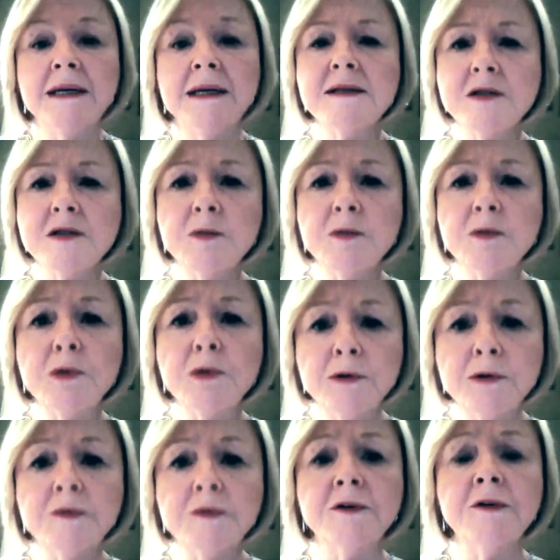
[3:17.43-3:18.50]
it's still
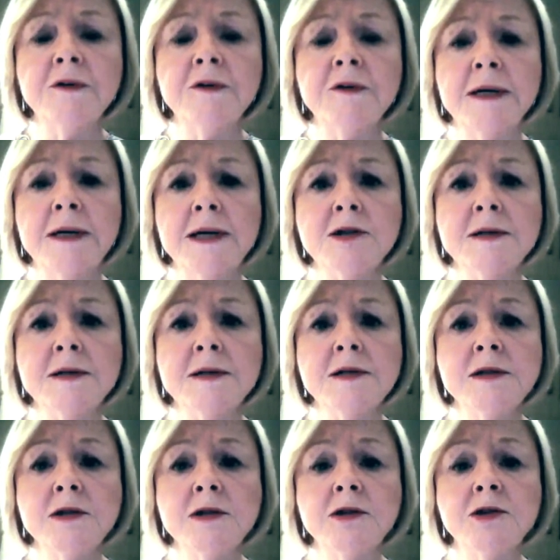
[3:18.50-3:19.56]
prudent for financial
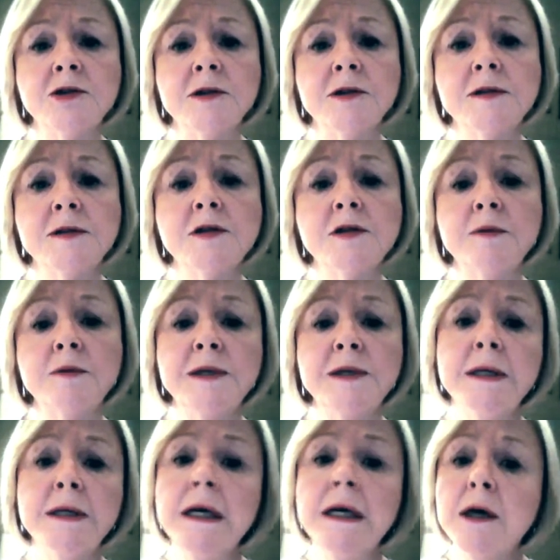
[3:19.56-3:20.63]
institutions to be